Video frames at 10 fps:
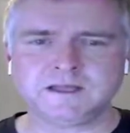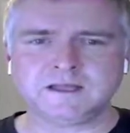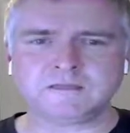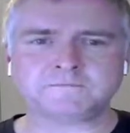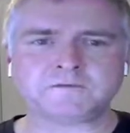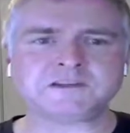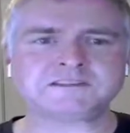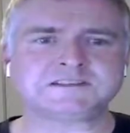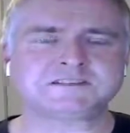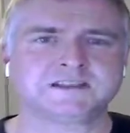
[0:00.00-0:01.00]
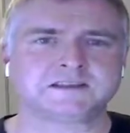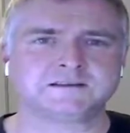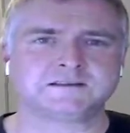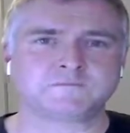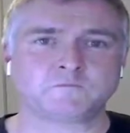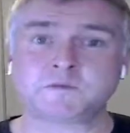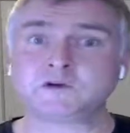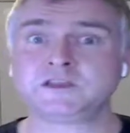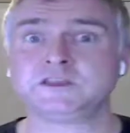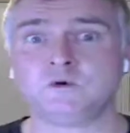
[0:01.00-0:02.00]
The first is that we're
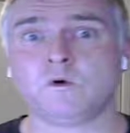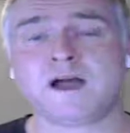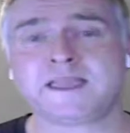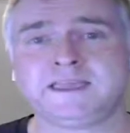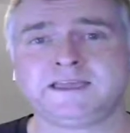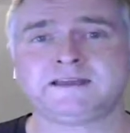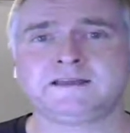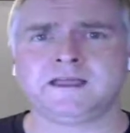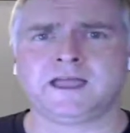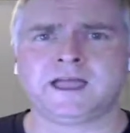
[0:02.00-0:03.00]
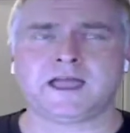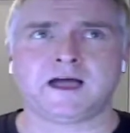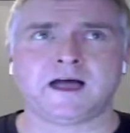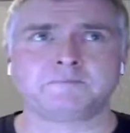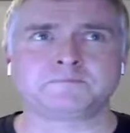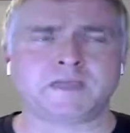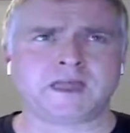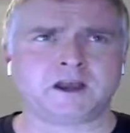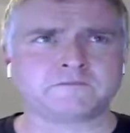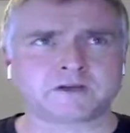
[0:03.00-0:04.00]
building a UI here. And
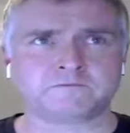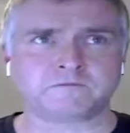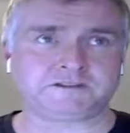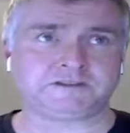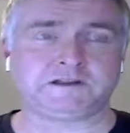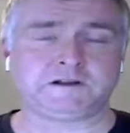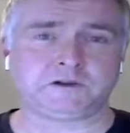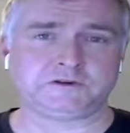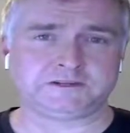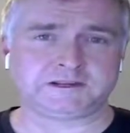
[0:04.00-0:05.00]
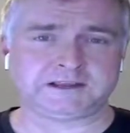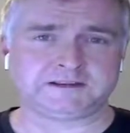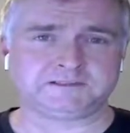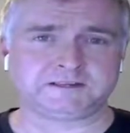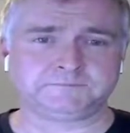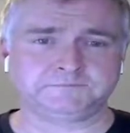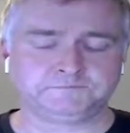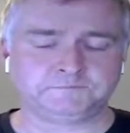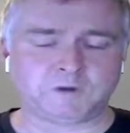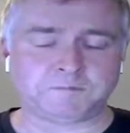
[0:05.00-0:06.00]
I've kind of reached the conclusion, at least, that
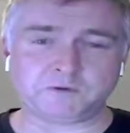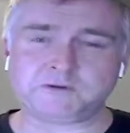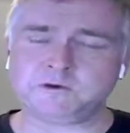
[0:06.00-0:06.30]
when building a